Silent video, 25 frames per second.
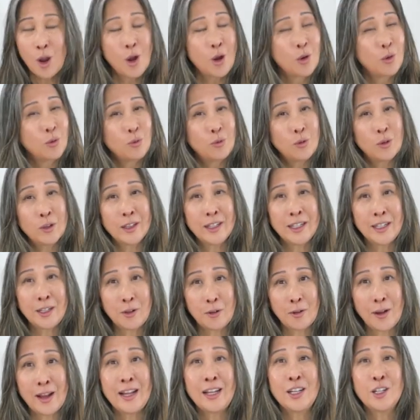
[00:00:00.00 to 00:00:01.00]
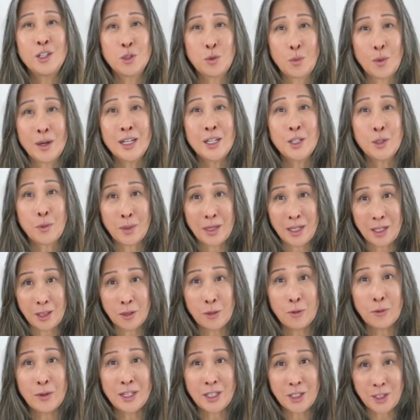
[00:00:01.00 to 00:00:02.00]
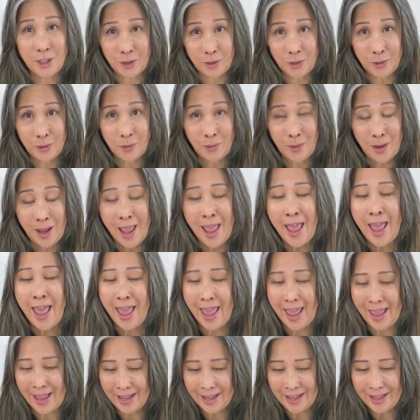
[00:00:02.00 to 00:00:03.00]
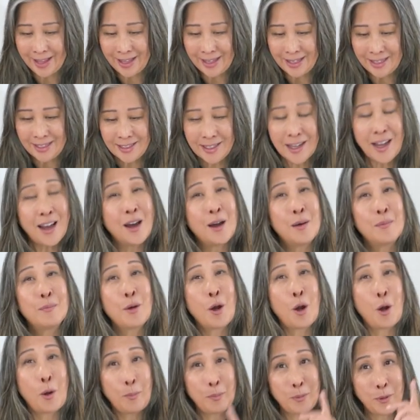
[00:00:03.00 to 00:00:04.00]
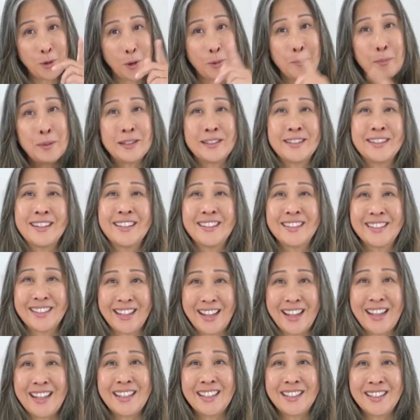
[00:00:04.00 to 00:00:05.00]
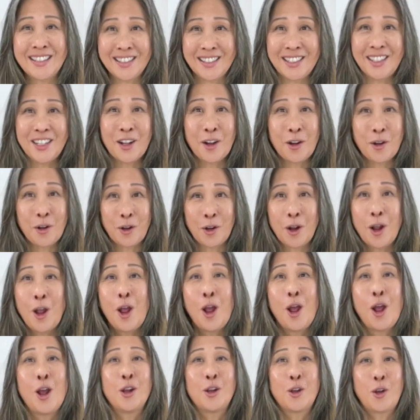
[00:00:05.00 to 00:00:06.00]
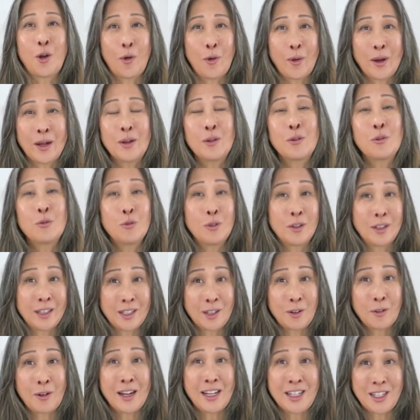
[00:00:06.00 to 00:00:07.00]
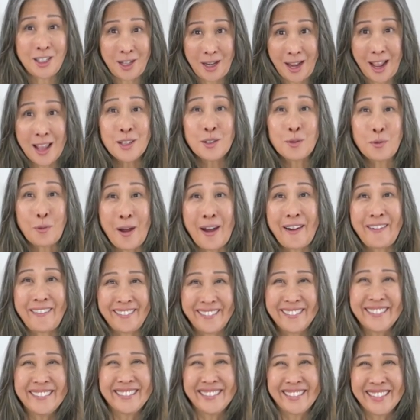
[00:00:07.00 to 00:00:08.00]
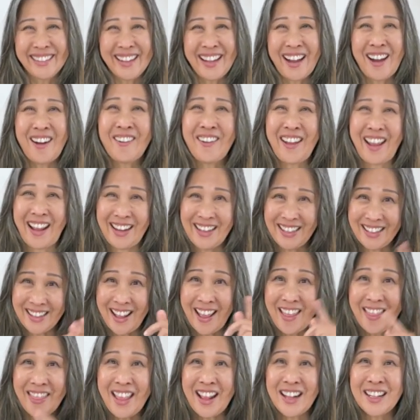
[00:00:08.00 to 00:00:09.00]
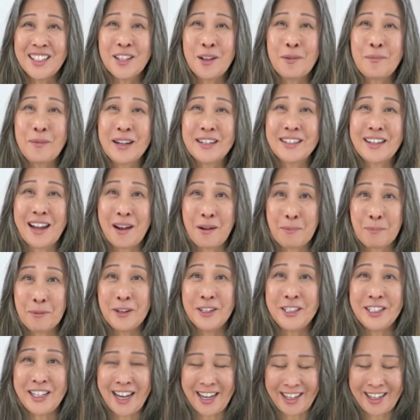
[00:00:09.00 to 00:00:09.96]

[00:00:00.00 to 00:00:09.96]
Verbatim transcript: really great 2023 too, and hope your business is, you know, going really great as well. Okay, thanks so much, I appreciate